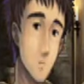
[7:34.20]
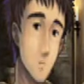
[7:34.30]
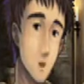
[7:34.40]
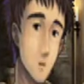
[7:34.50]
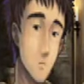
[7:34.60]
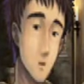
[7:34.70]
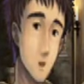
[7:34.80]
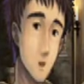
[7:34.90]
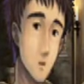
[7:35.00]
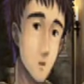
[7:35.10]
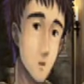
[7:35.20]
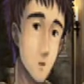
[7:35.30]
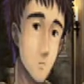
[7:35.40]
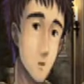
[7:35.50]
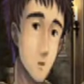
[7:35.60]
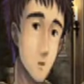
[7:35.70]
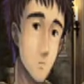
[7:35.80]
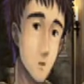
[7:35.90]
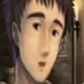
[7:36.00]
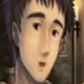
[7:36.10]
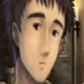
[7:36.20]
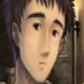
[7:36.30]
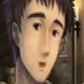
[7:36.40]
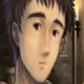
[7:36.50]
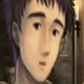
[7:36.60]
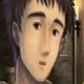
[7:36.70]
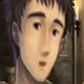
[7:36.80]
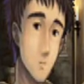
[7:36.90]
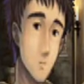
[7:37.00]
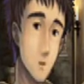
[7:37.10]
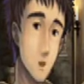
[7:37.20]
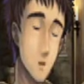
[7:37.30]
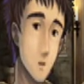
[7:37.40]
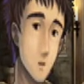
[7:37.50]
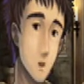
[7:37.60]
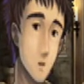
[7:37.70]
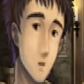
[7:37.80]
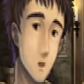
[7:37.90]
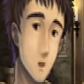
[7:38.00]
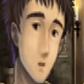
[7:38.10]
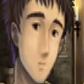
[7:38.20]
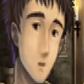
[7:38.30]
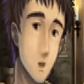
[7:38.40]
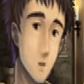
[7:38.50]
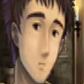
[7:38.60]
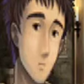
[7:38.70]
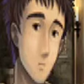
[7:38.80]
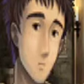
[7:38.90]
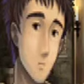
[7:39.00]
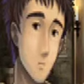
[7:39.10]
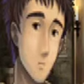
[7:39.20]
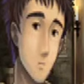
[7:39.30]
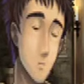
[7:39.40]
But mages are actually fairly dangerous units, especially in this game.